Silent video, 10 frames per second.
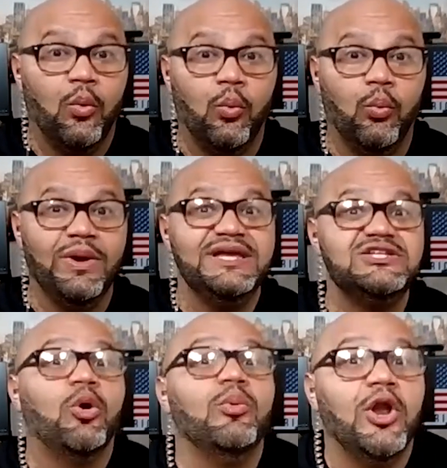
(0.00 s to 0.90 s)
we
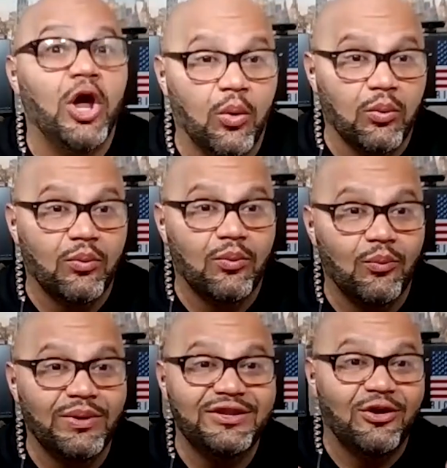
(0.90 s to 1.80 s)
don't know.
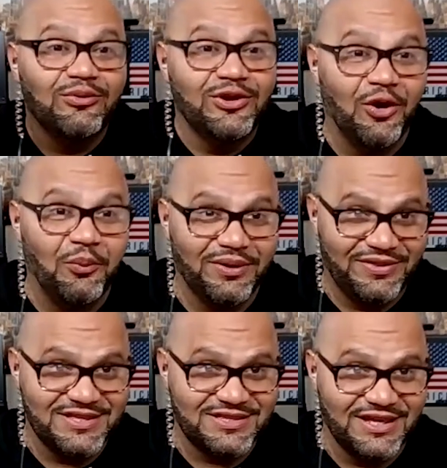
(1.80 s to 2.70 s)
We don't know what
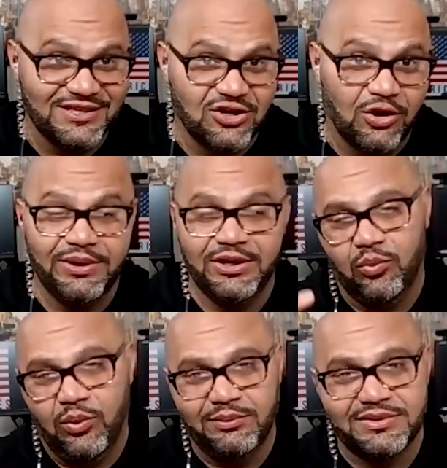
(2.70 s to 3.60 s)
these things are. We know
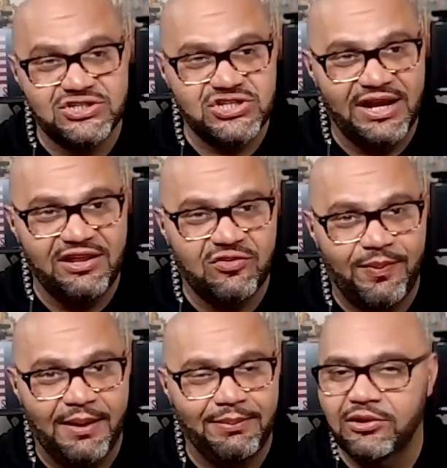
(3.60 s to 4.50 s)
one was a Chinese
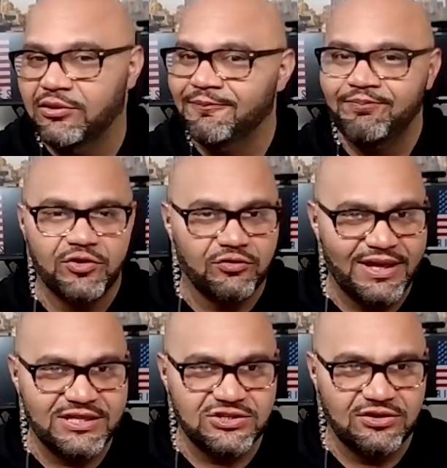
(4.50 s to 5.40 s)
spy balloon. The
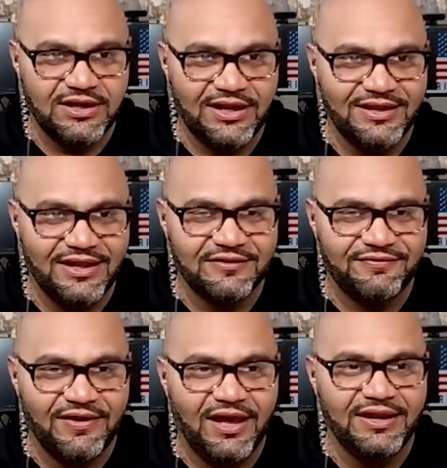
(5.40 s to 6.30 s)
rest are
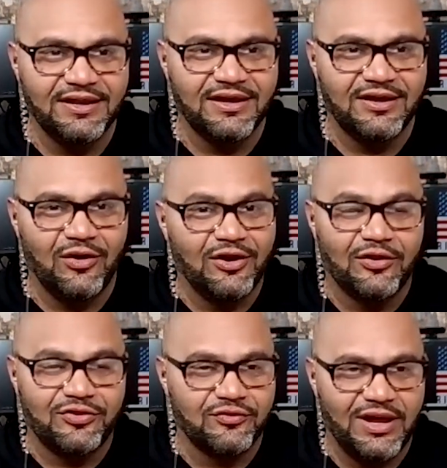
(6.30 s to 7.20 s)
unidentified,
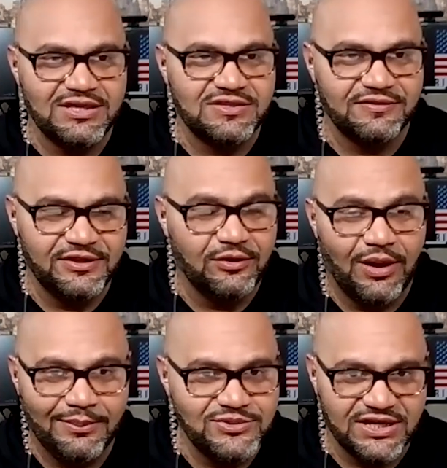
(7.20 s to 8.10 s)
unauthorized,
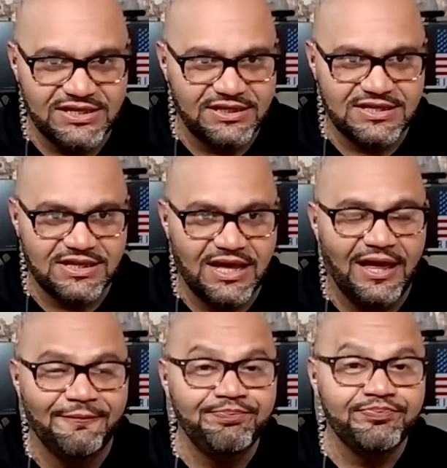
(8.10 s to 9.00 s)
objects in the
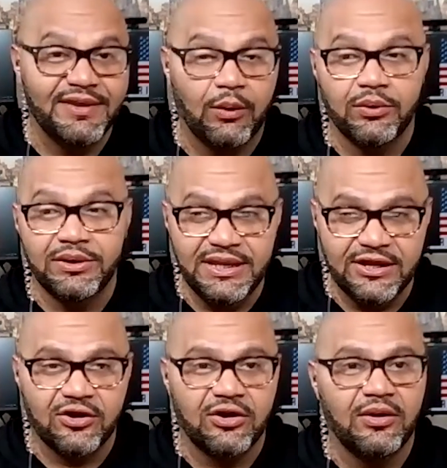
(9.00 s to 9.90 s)
sky that were
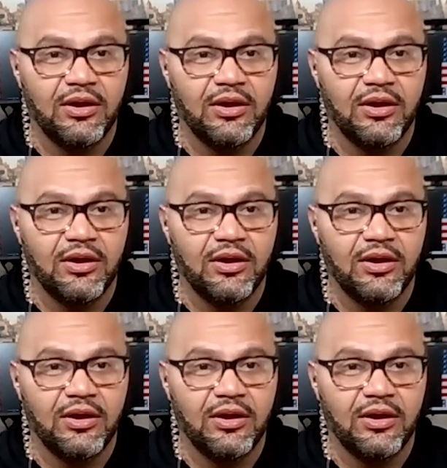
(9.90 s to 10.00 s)
near